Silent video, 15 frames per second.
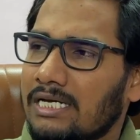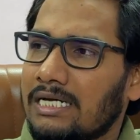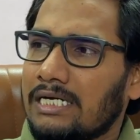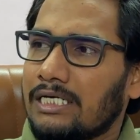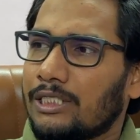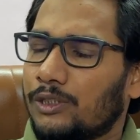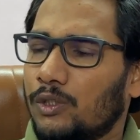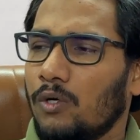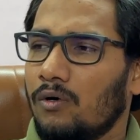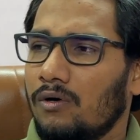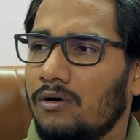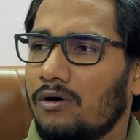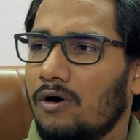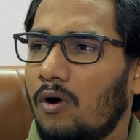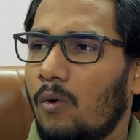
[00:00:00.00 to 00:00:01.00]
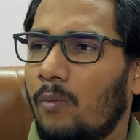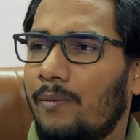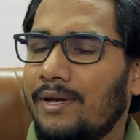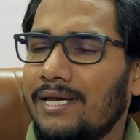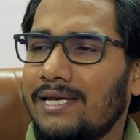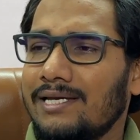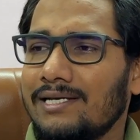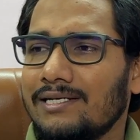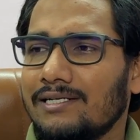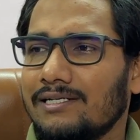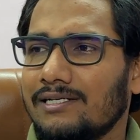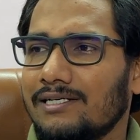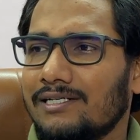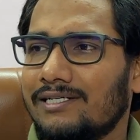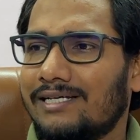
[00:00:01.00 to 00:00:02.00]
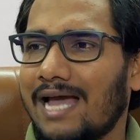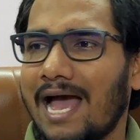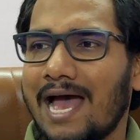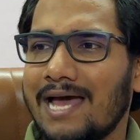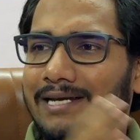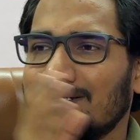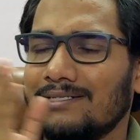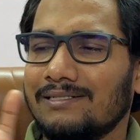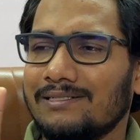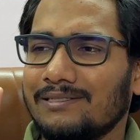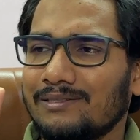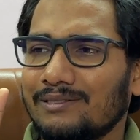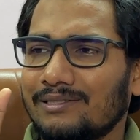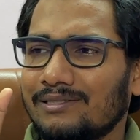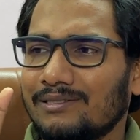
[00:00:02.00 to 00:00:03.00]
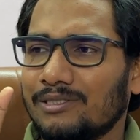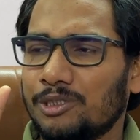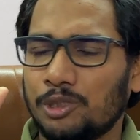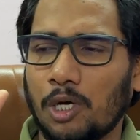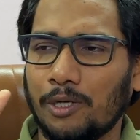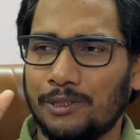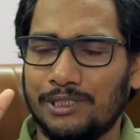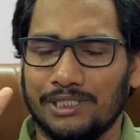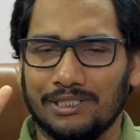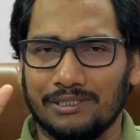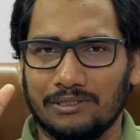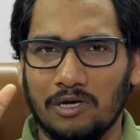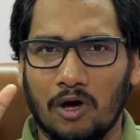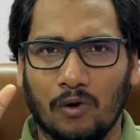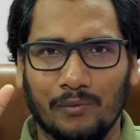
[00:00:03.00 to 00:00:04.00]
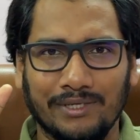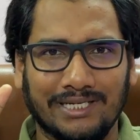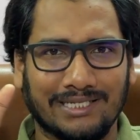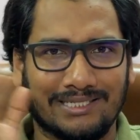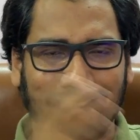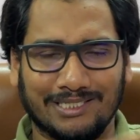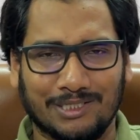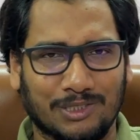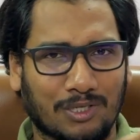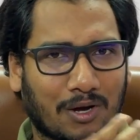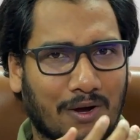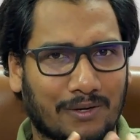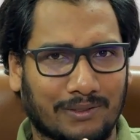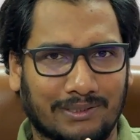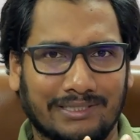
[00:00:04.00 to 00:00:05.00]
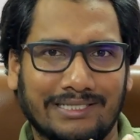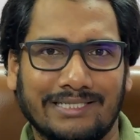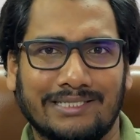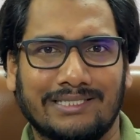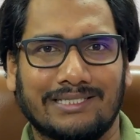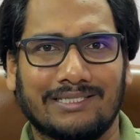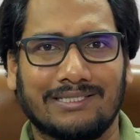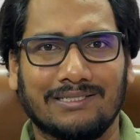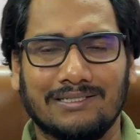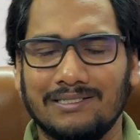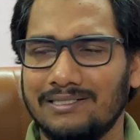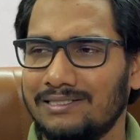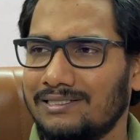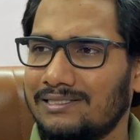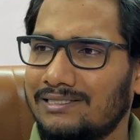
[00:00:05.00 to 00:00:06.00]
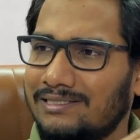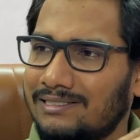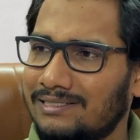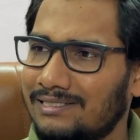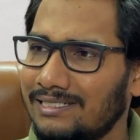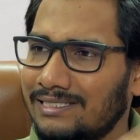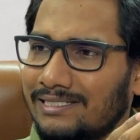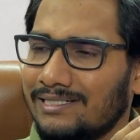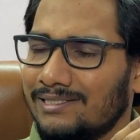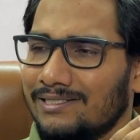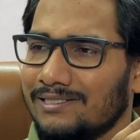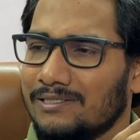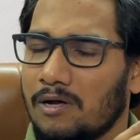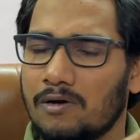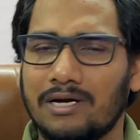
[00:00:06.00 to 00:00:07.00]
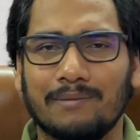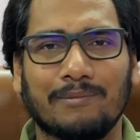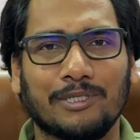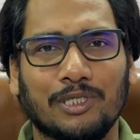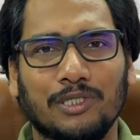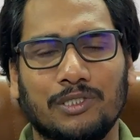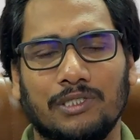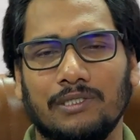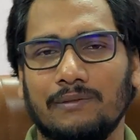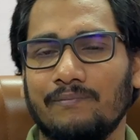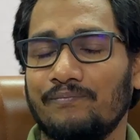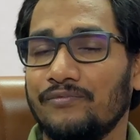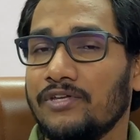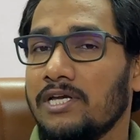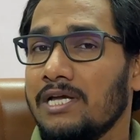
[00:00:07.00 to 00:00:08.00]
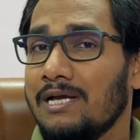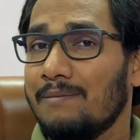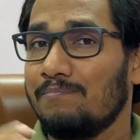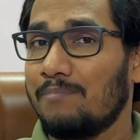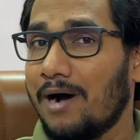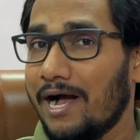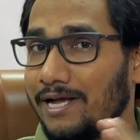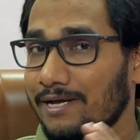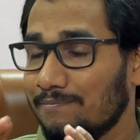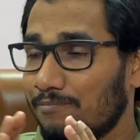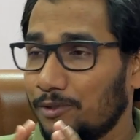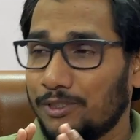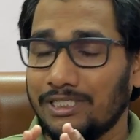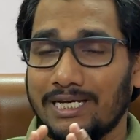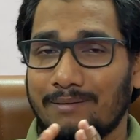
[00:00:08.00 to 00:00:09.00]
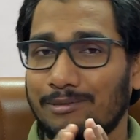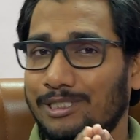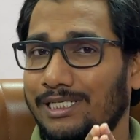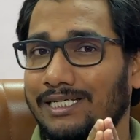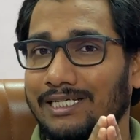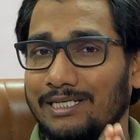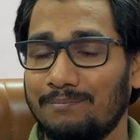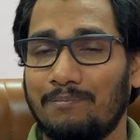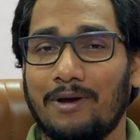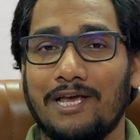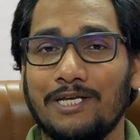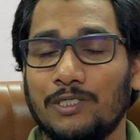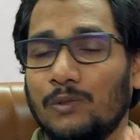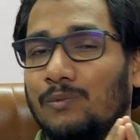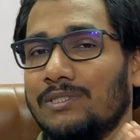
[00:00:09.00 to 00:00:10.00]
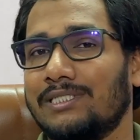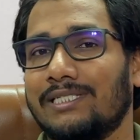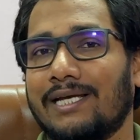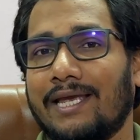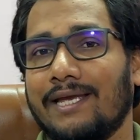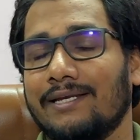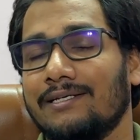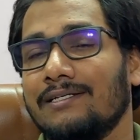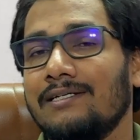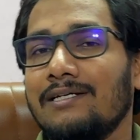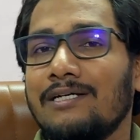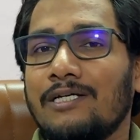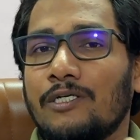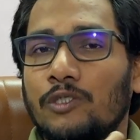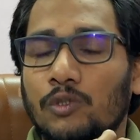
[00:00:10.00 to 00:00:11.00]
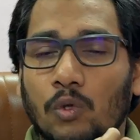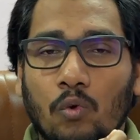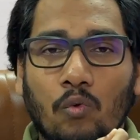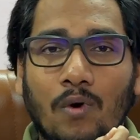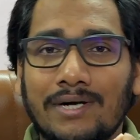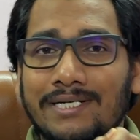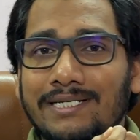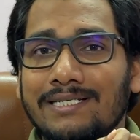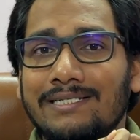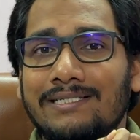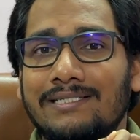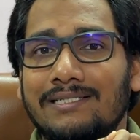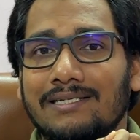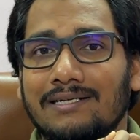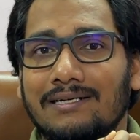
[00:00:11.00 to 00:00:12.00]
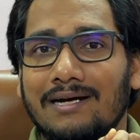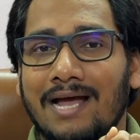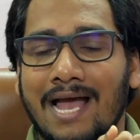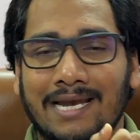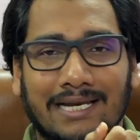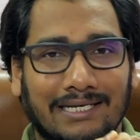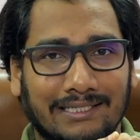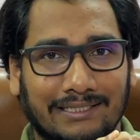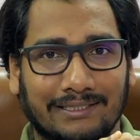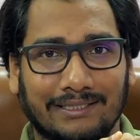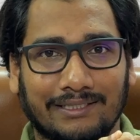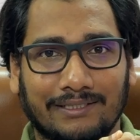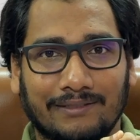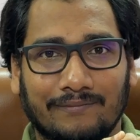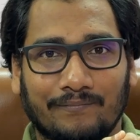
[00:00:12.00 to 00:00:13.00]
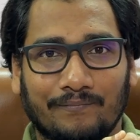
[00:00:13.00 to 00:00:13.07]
So we can shorten or we can cut short this discussion or conversation by putting everything in place once again. So what is an allegory?